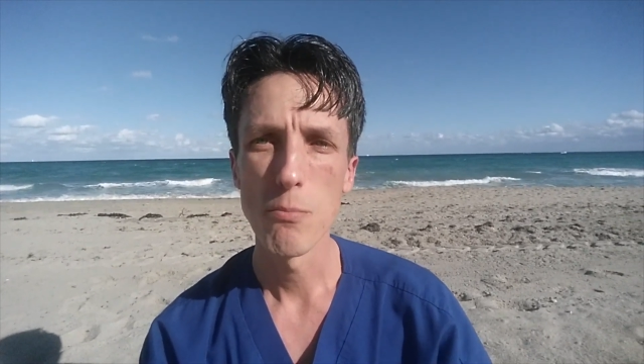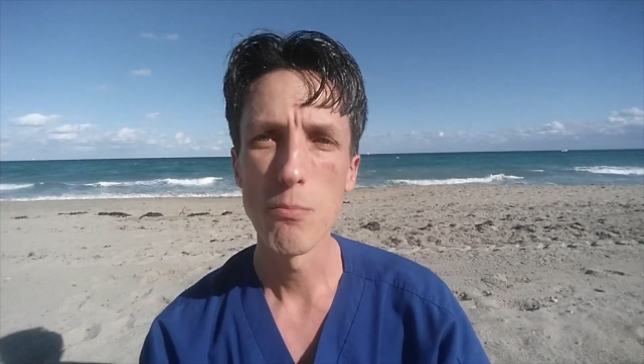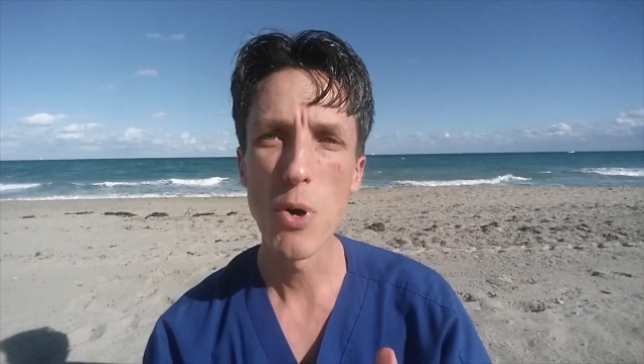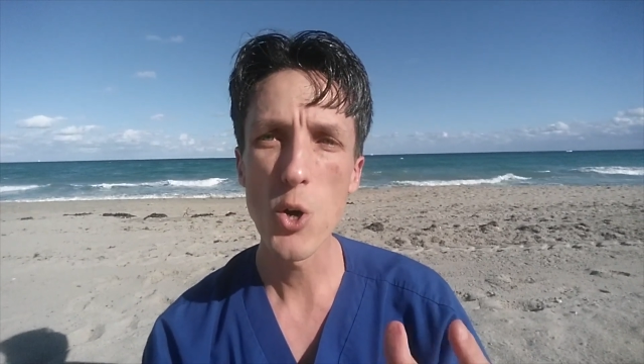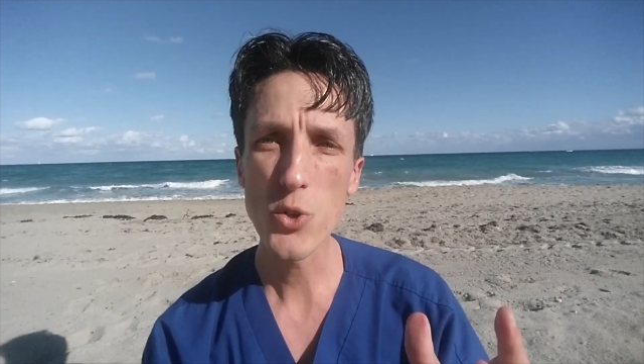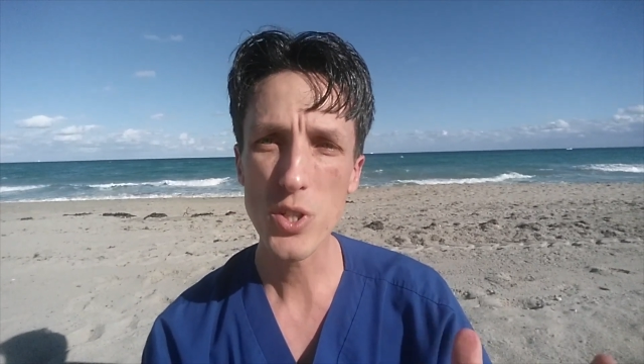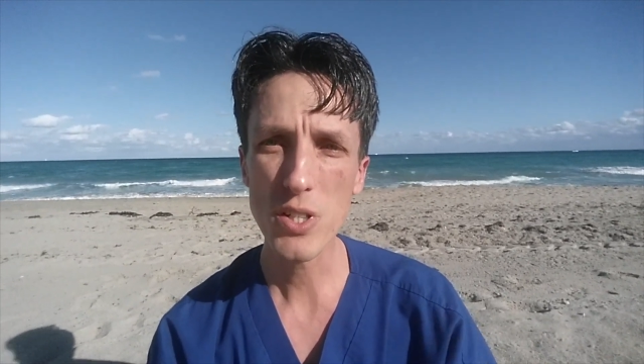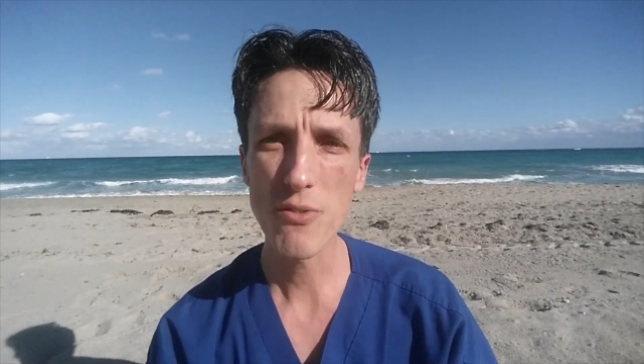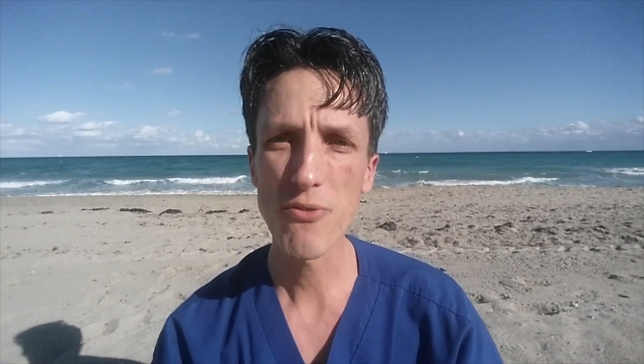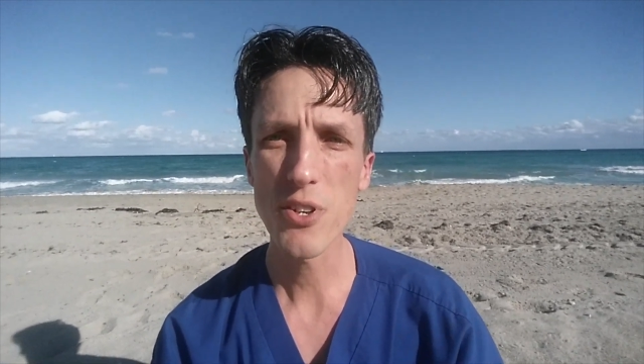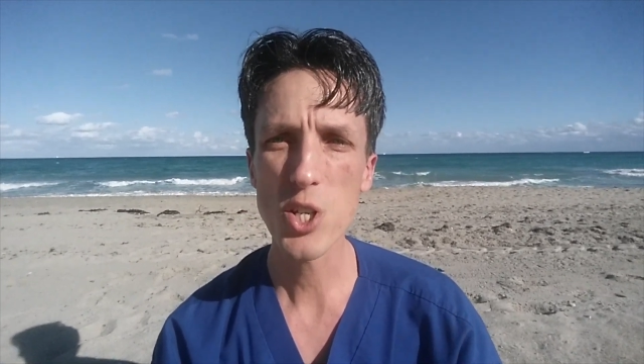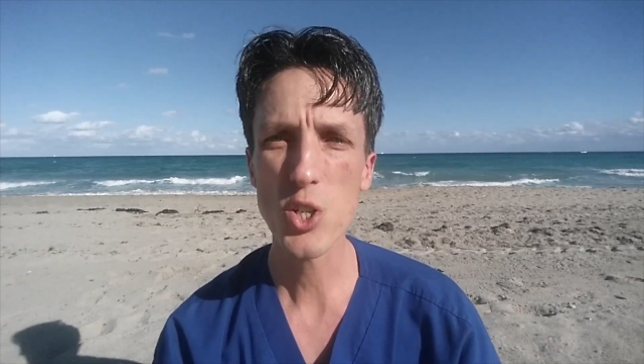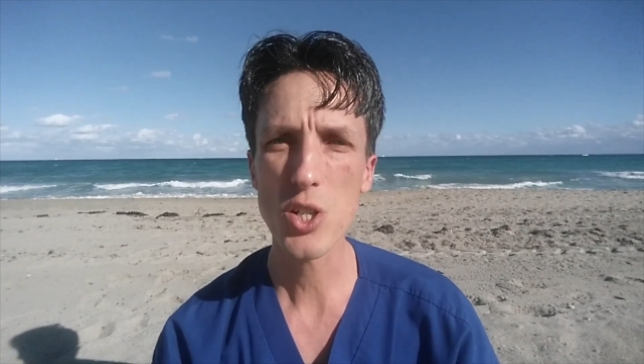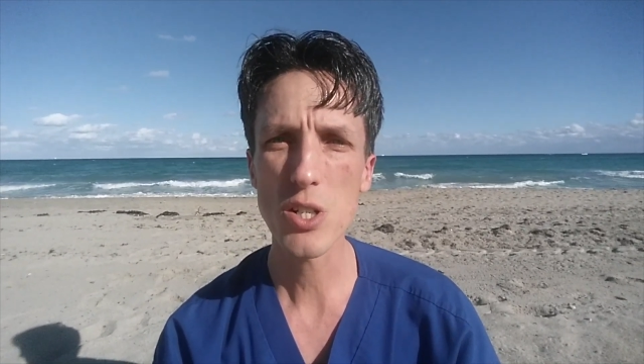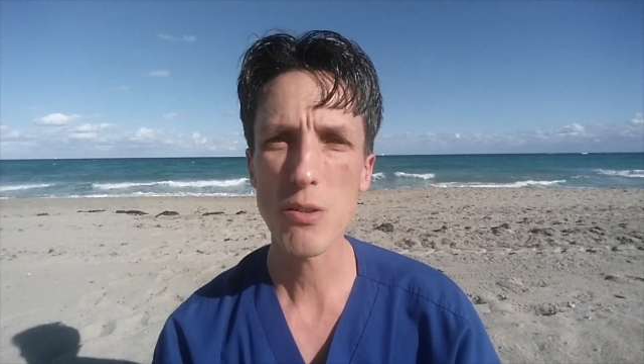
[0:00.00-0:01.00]
most
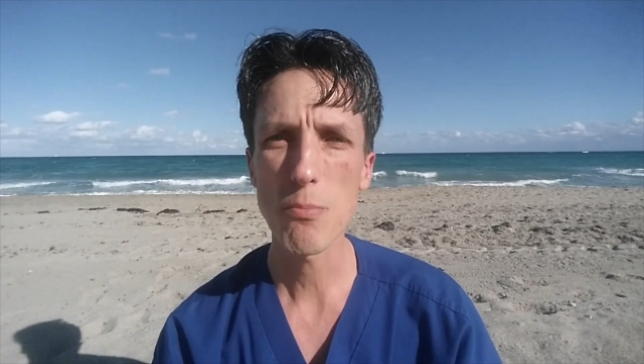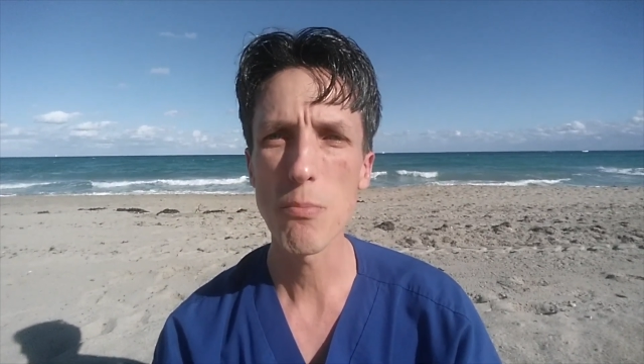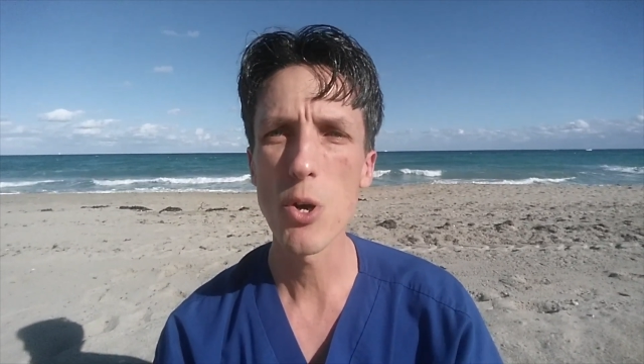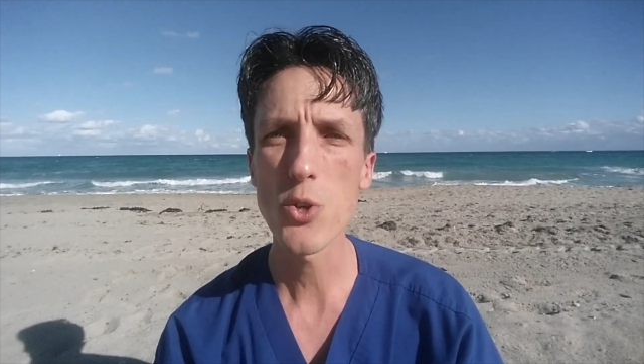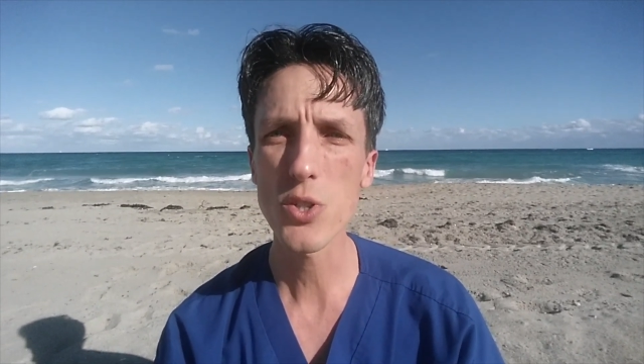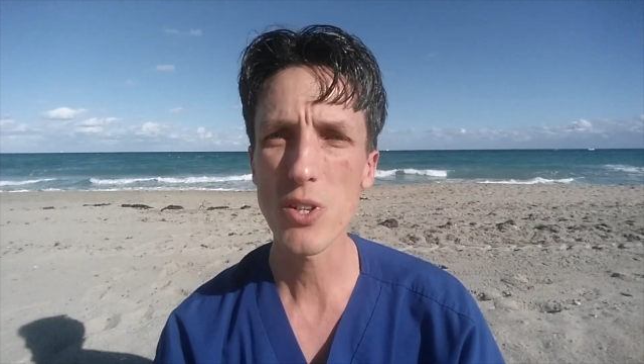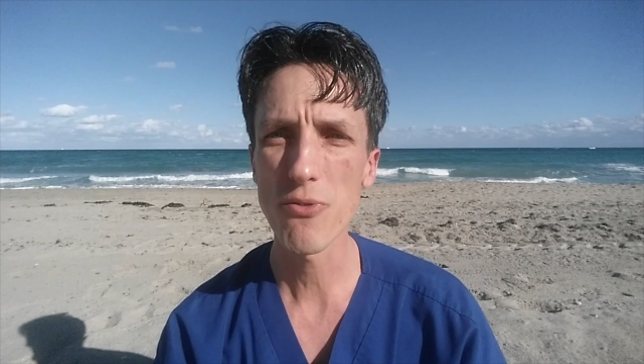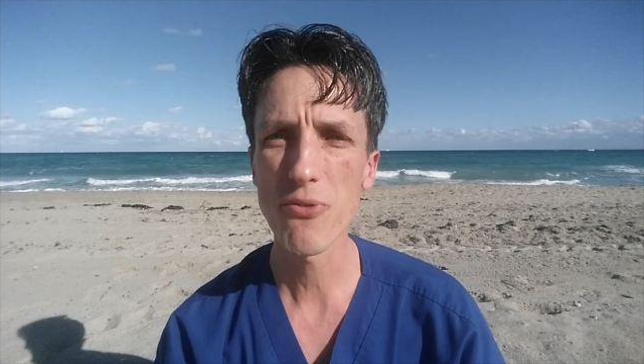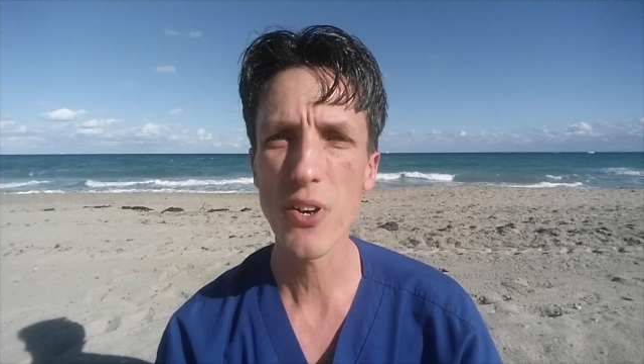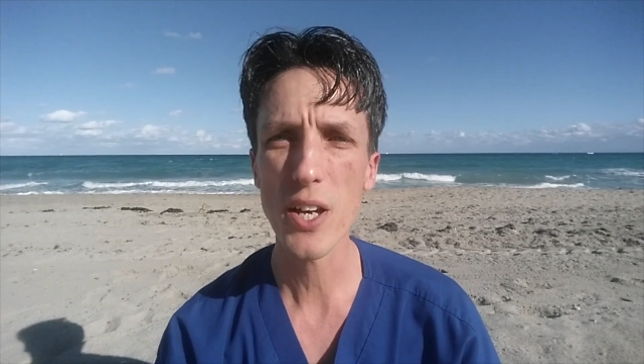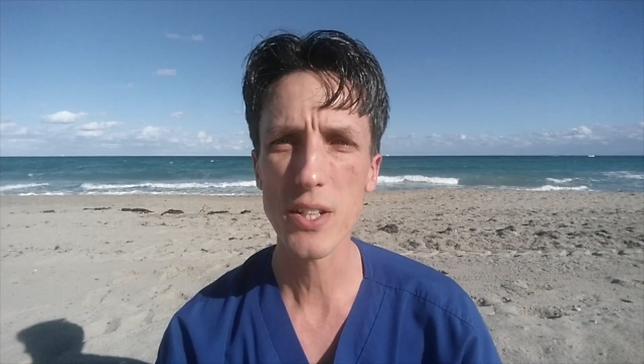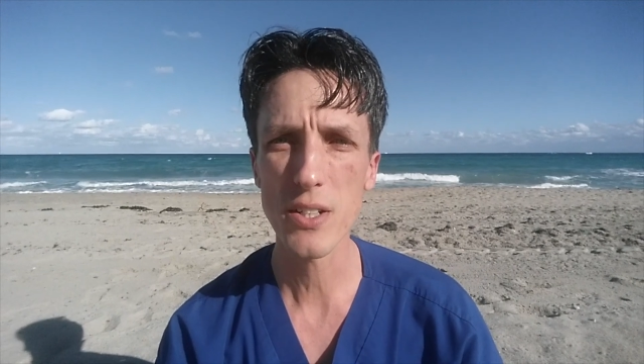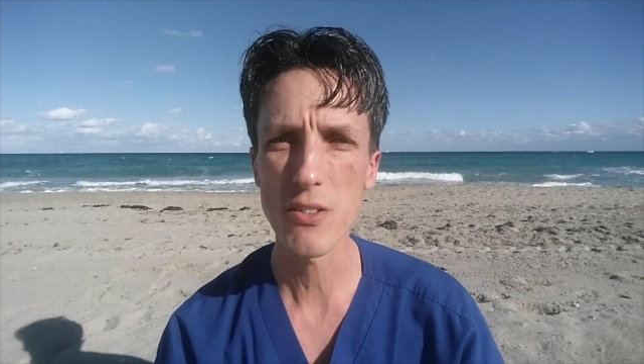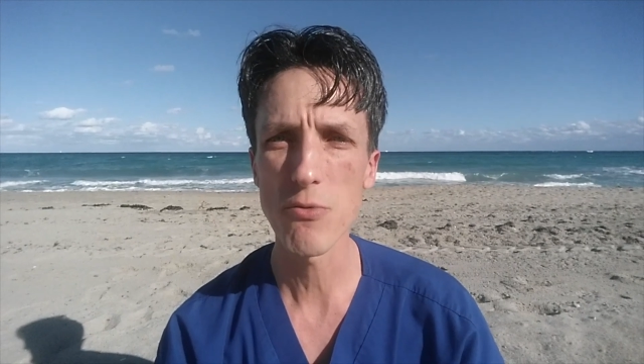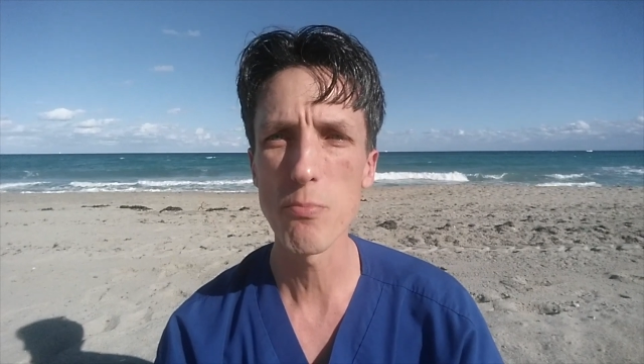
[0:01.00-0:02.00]
efficient, most
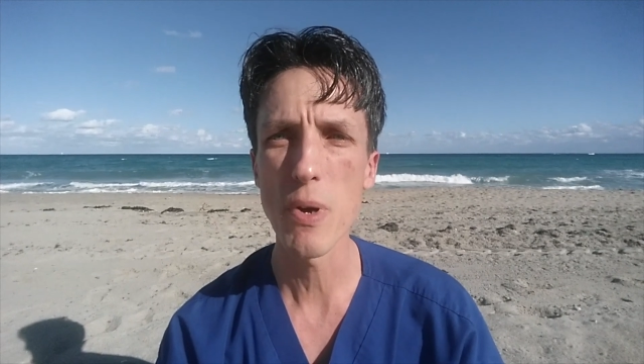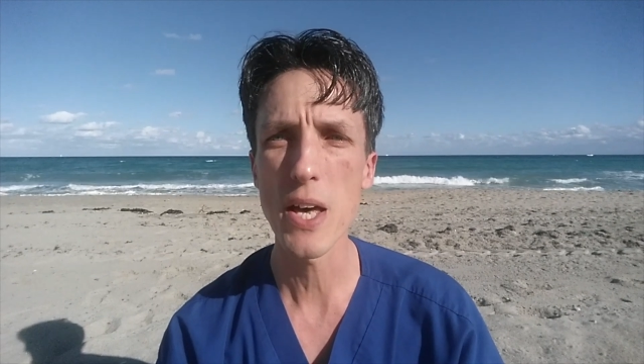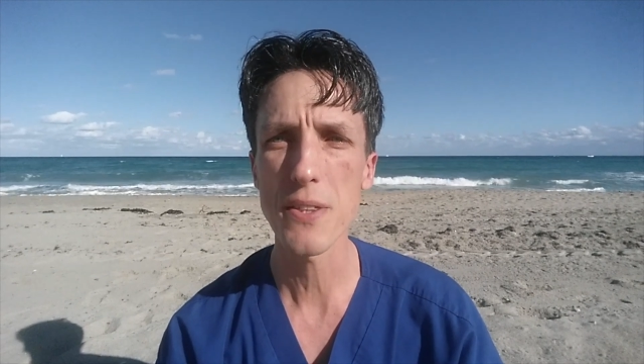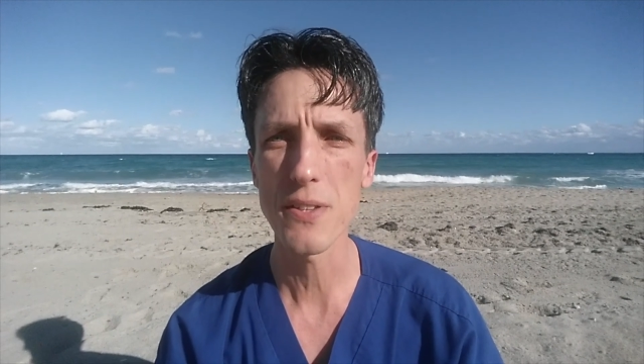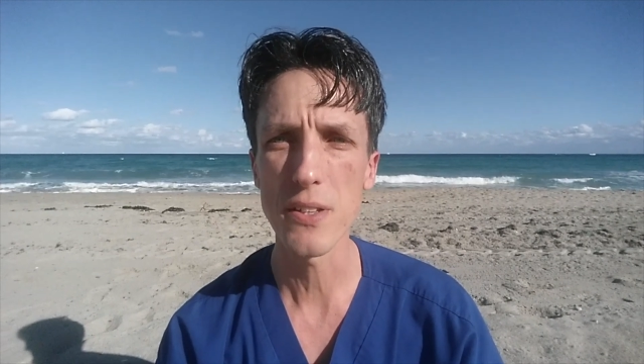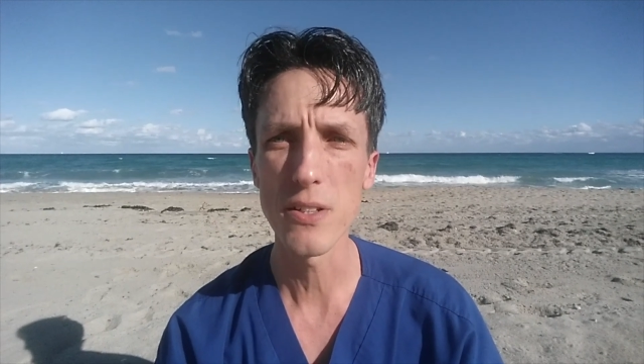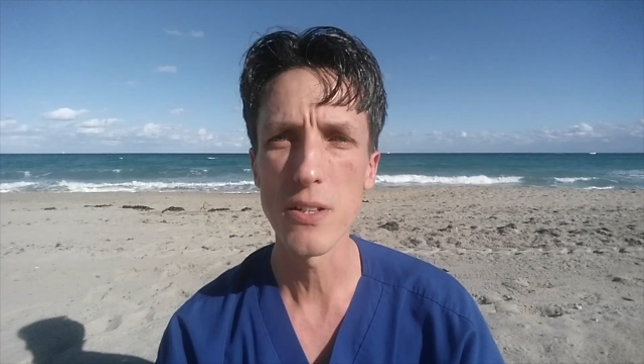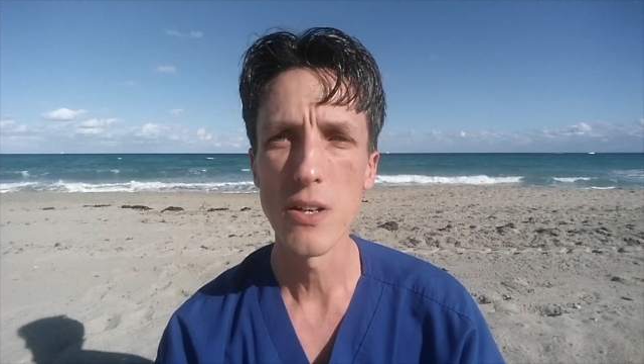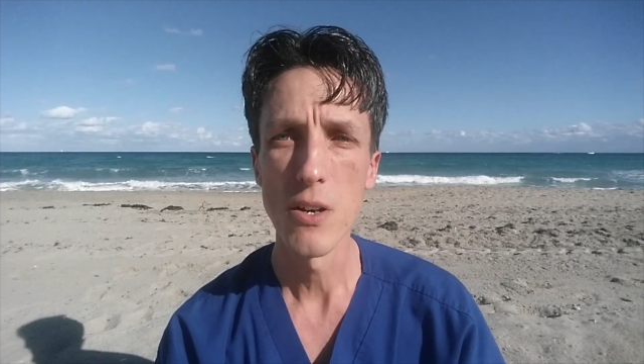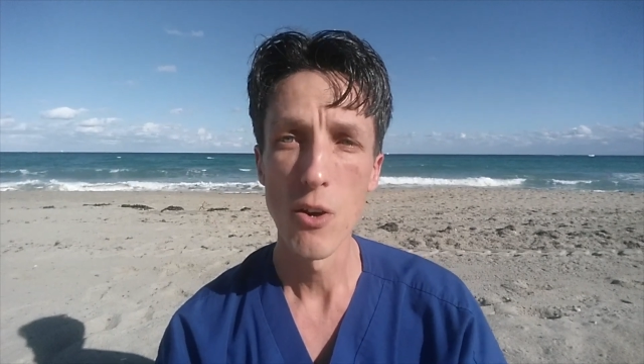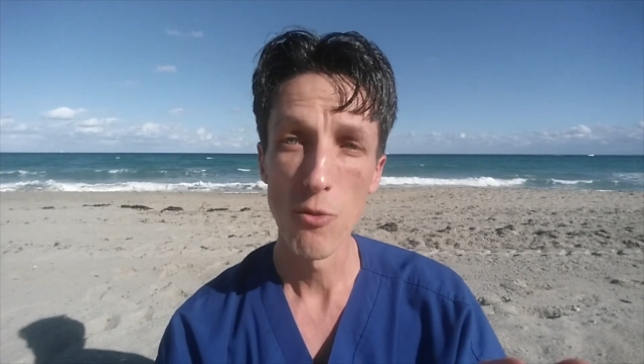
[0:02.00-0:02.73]
effective method